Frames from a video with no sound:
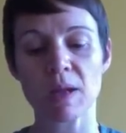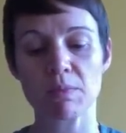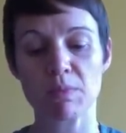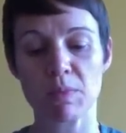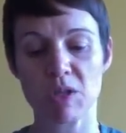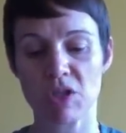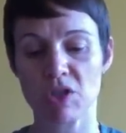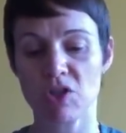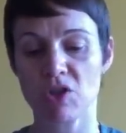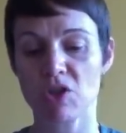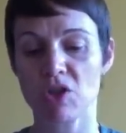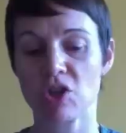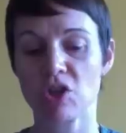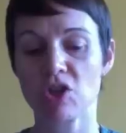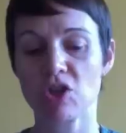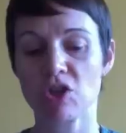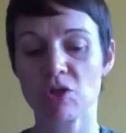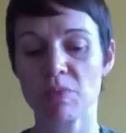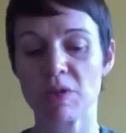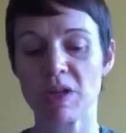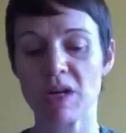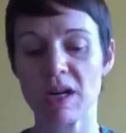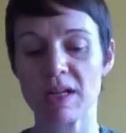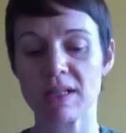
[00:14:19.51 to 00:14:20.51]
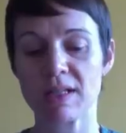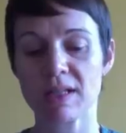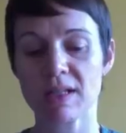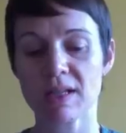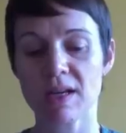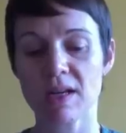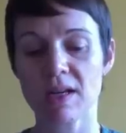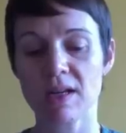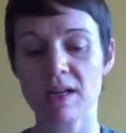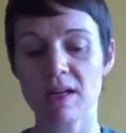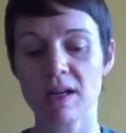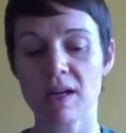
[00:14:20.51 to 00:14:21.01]
"Mr. Tushman," I
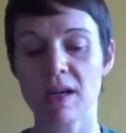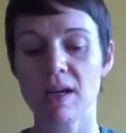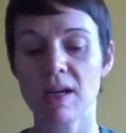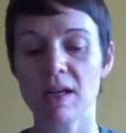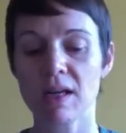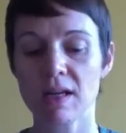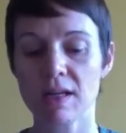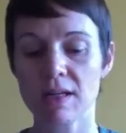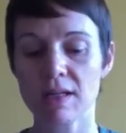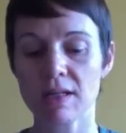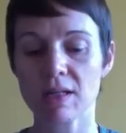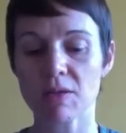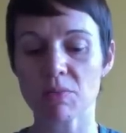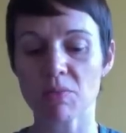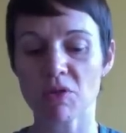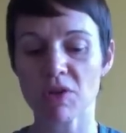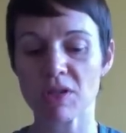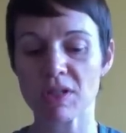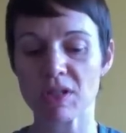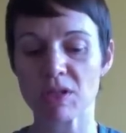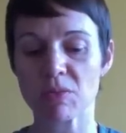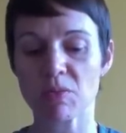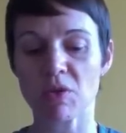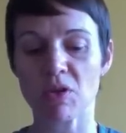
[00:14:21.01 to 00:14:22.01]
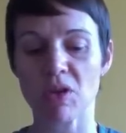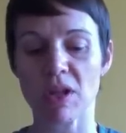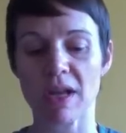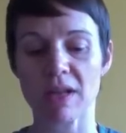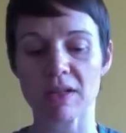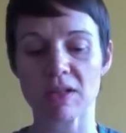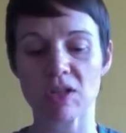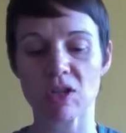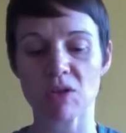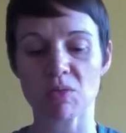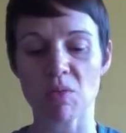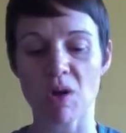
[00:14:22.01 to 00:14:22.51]
said. "He's the principal,"
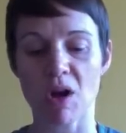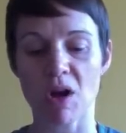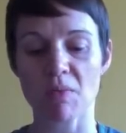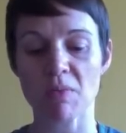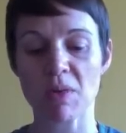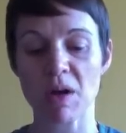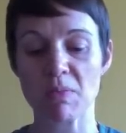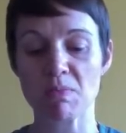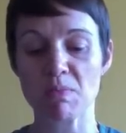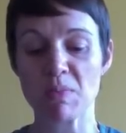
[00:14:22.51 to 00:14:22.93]
answered Mom.